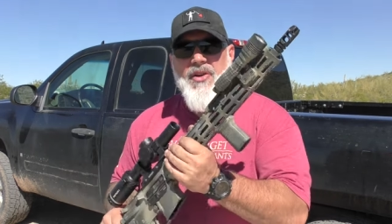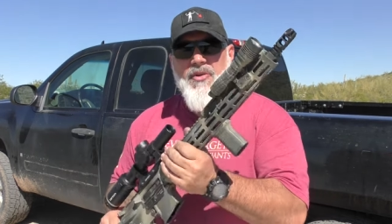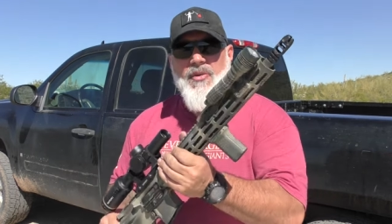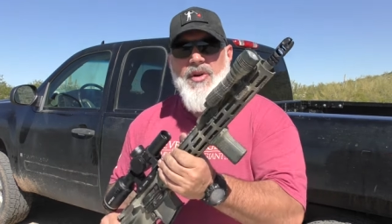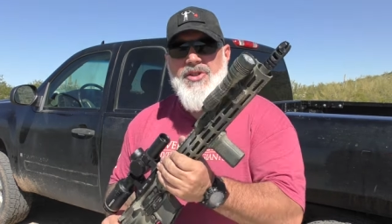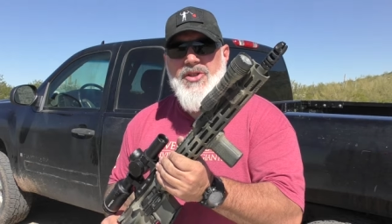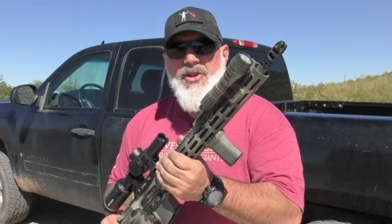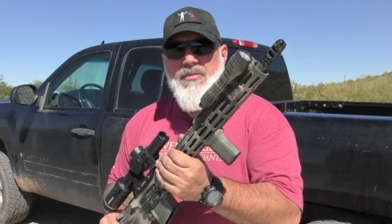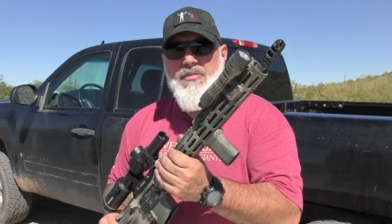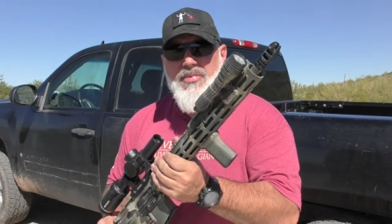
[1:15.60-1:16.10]

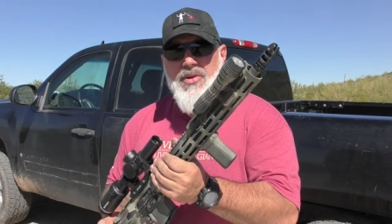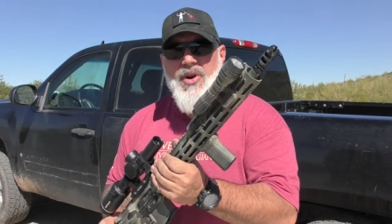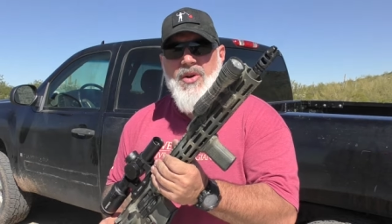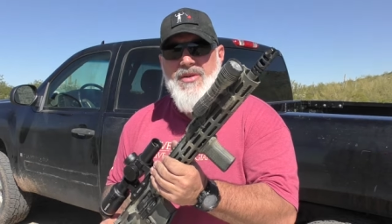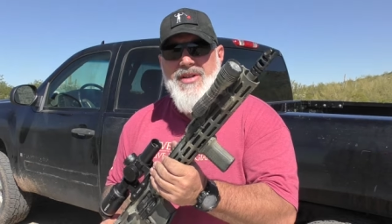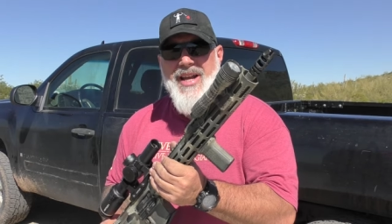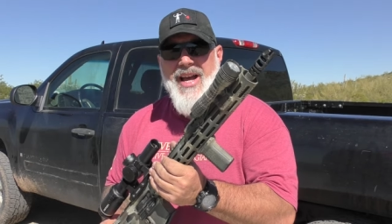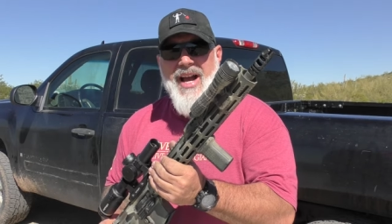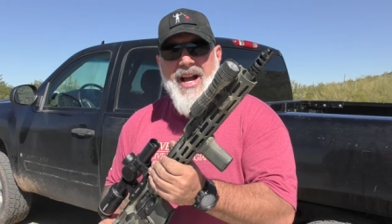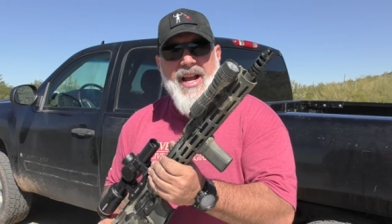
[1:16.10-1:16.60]
original
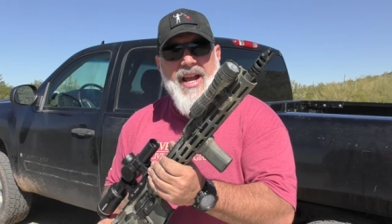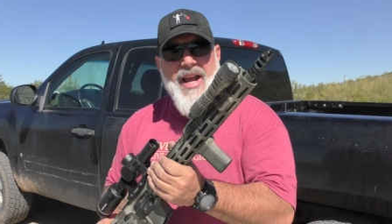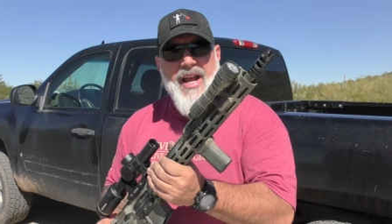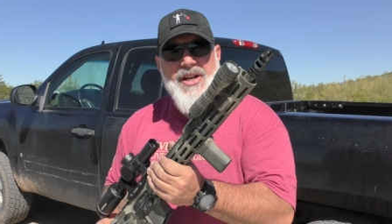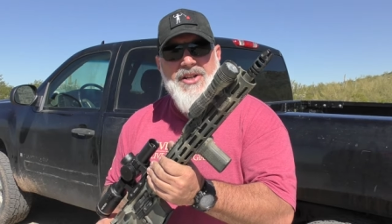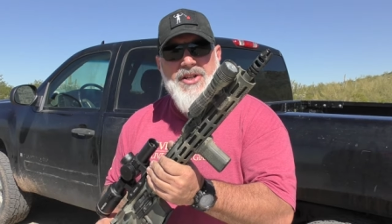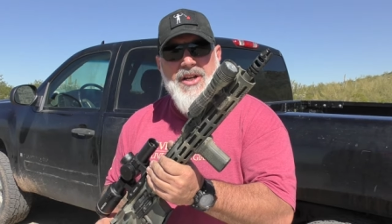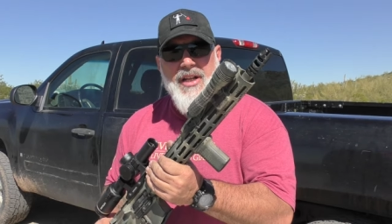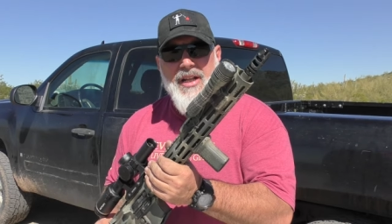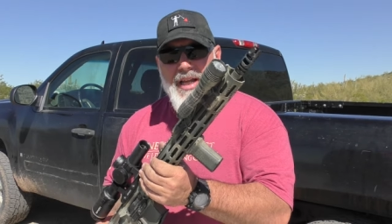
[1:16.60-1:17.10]
ProTac
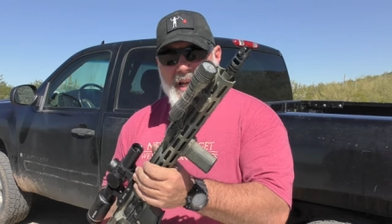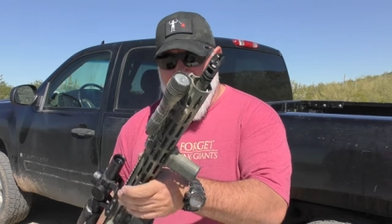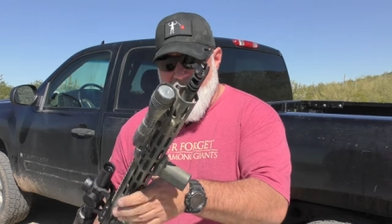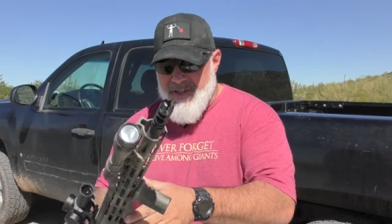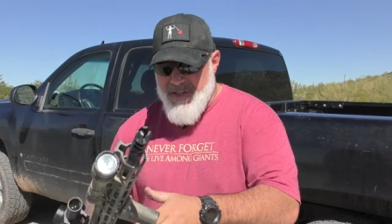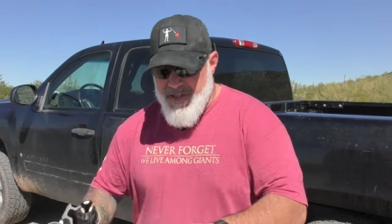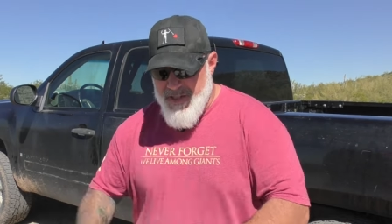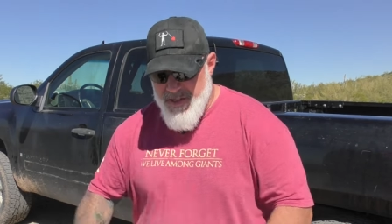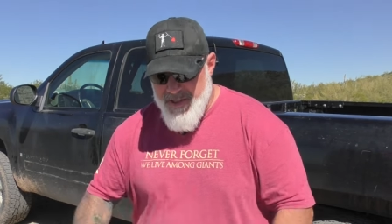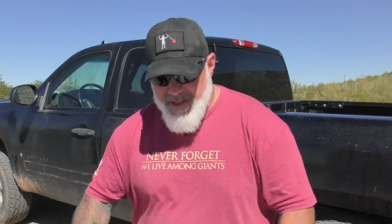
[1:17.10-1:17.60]

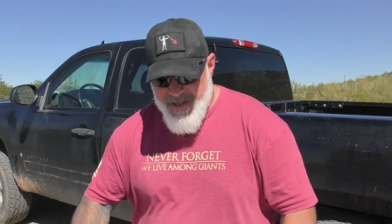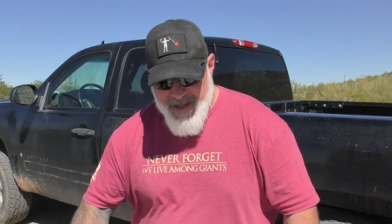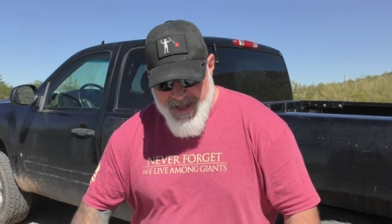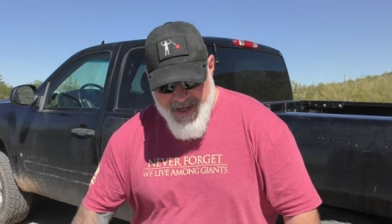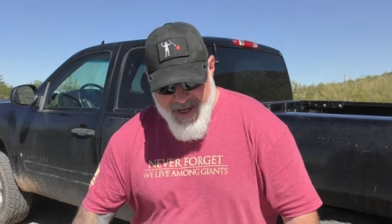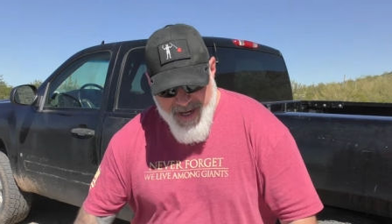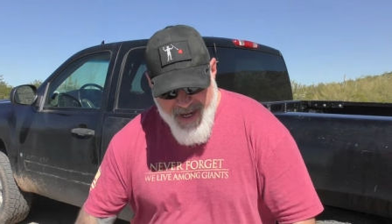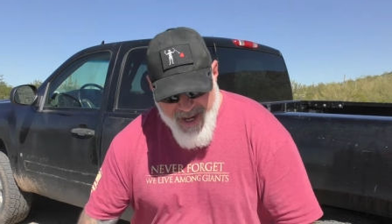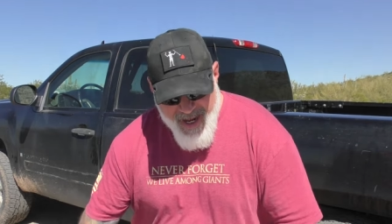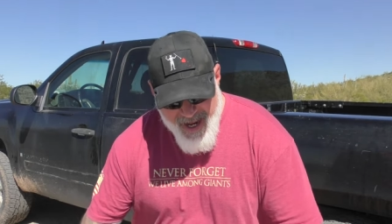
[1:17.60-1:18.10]
HLX
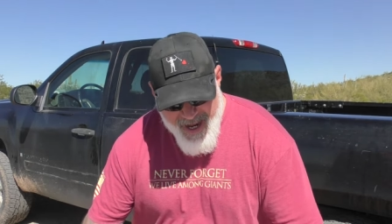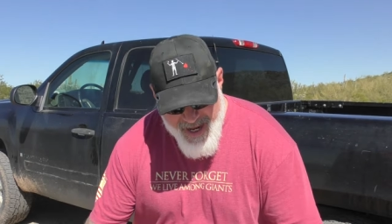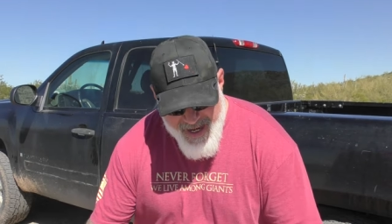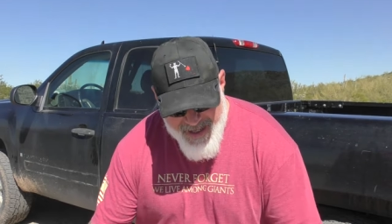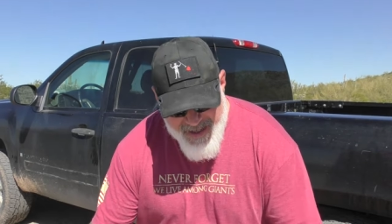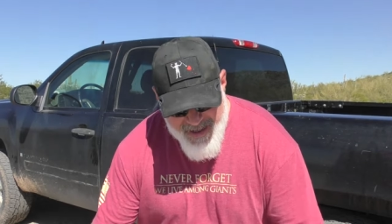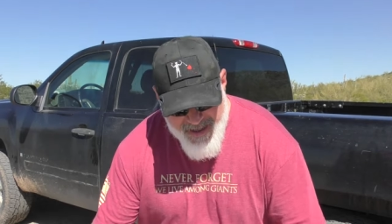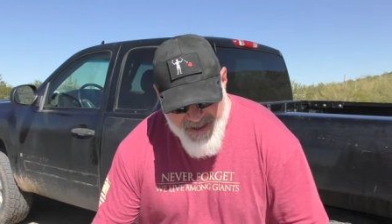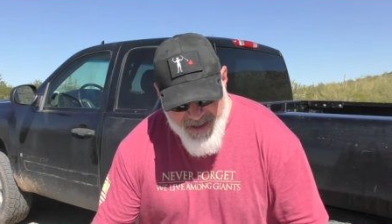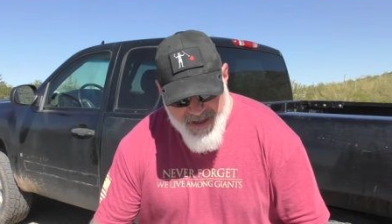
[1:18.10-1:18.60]

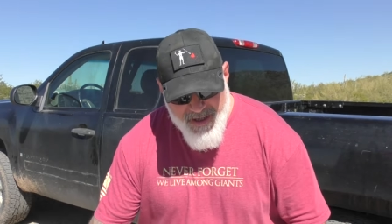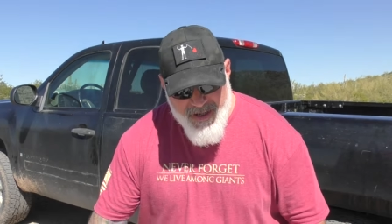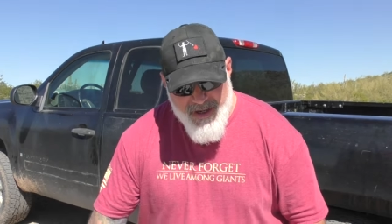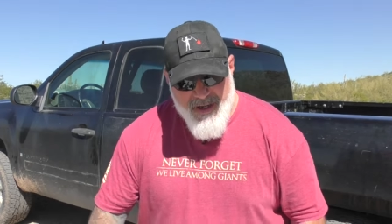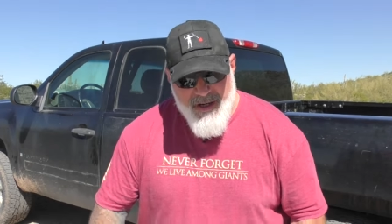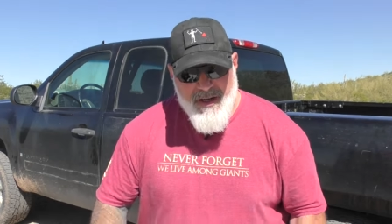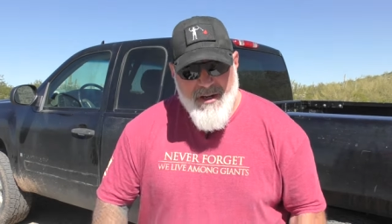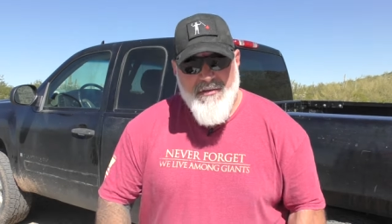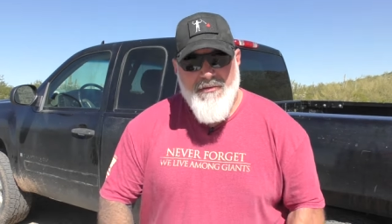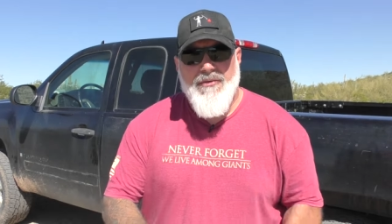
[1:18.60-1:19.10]
and
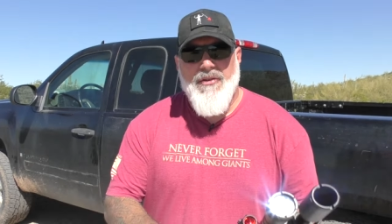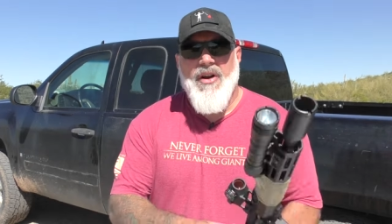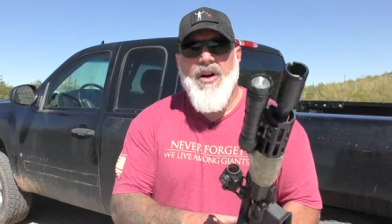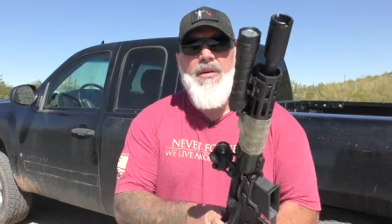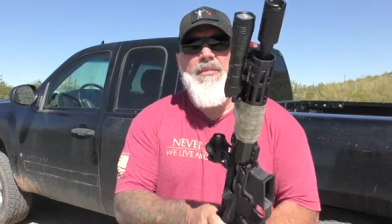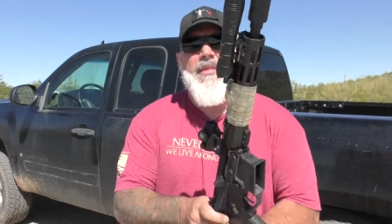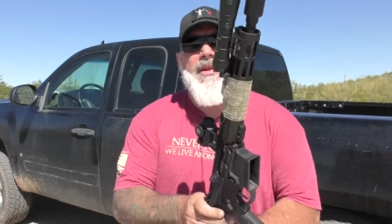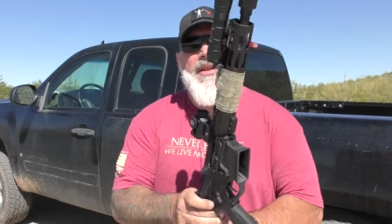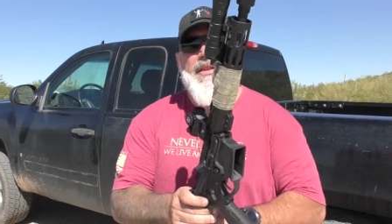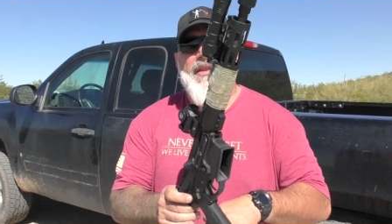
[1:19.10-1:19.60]

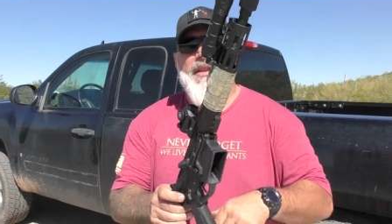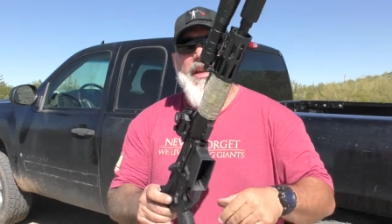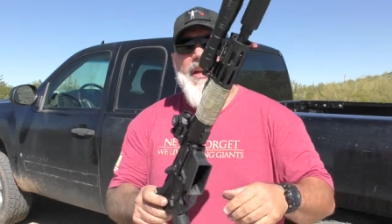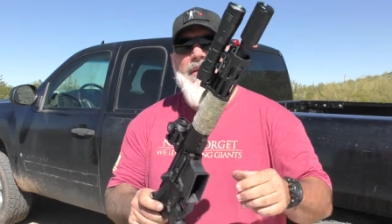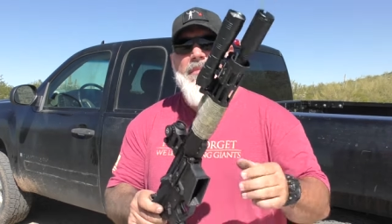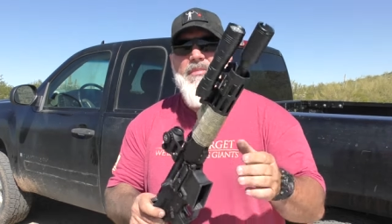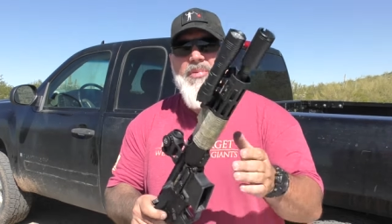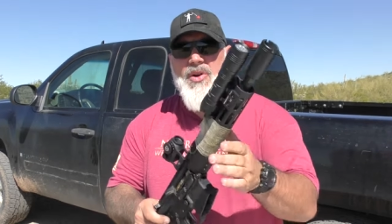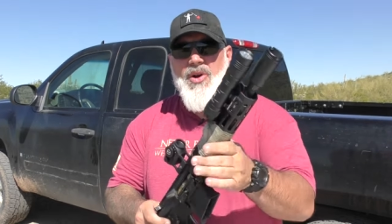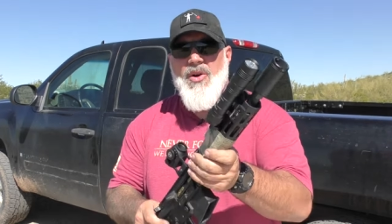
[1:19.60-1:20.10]
from
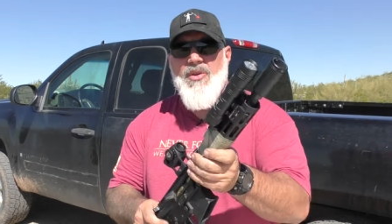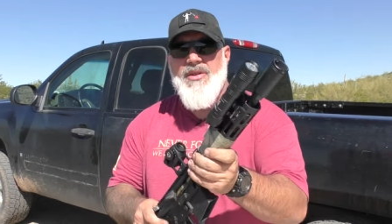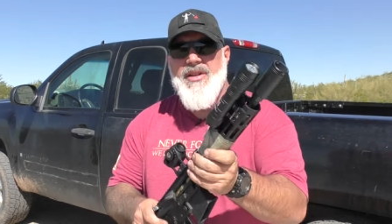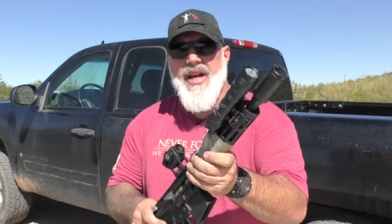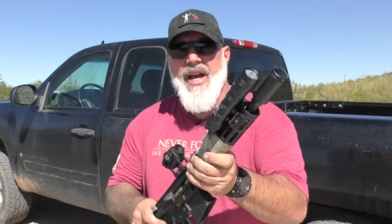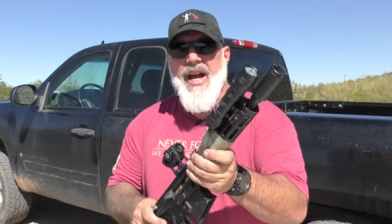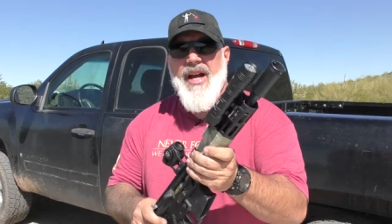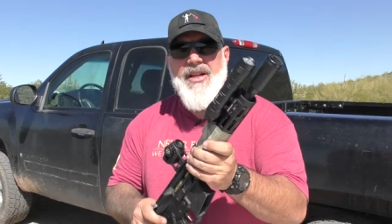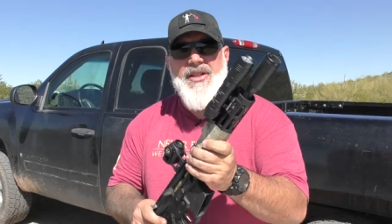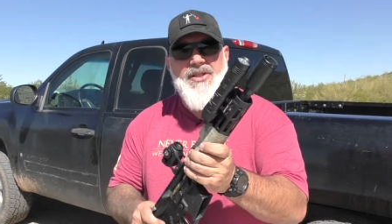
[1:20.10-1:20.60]
the
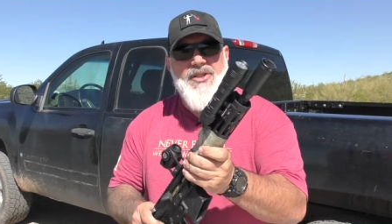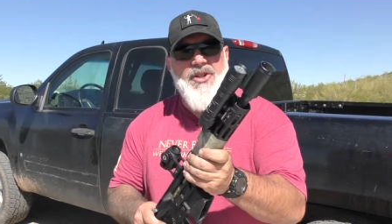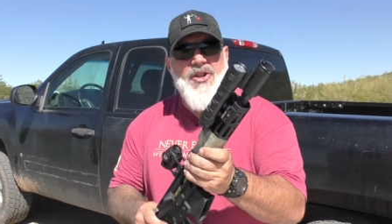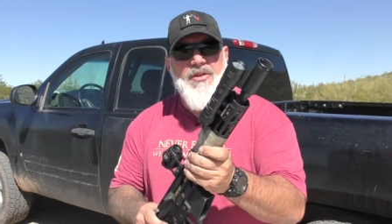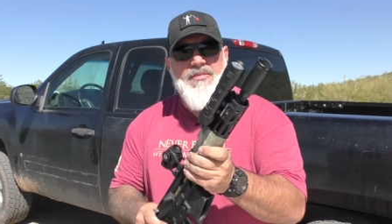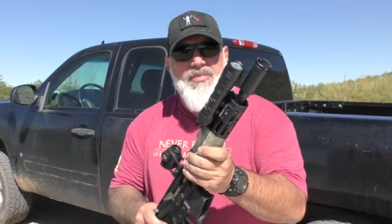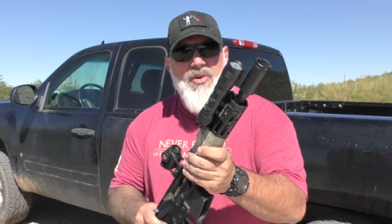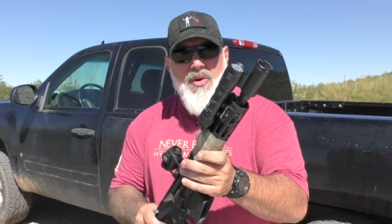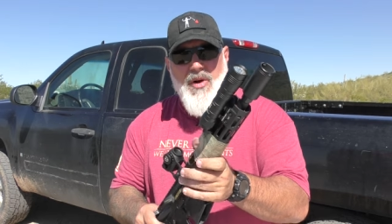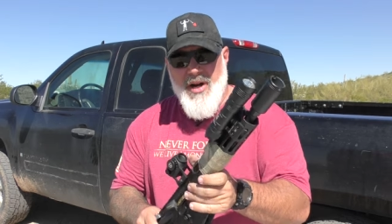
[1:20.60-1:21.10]
ProTac
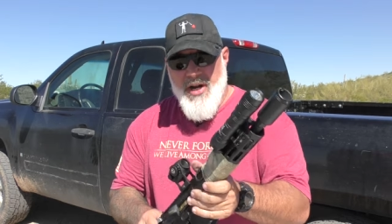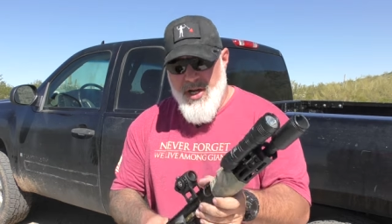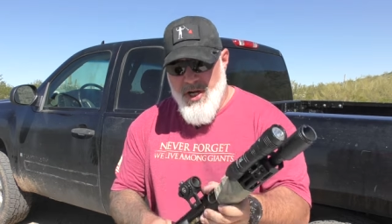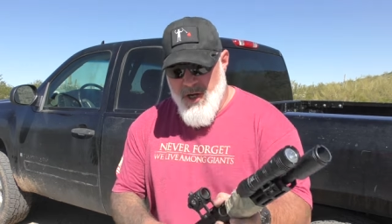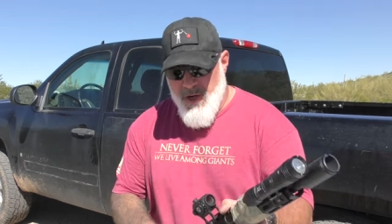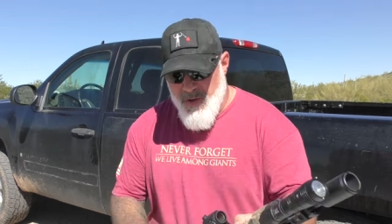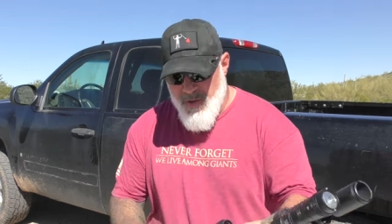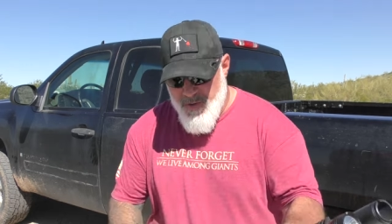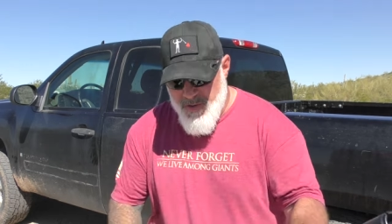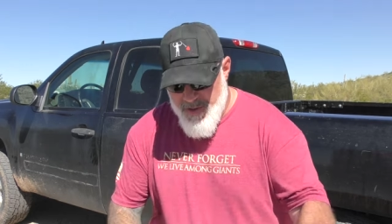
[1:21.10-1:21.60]

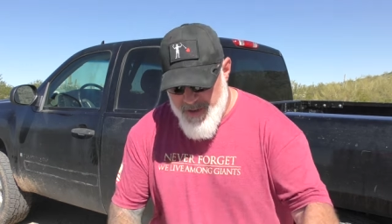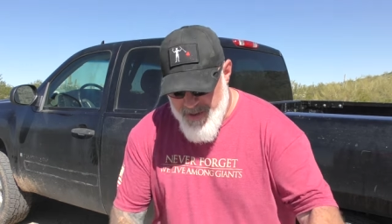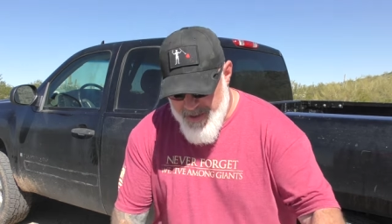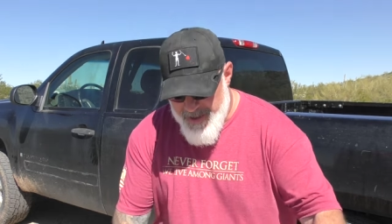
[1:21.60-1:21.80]
2.0,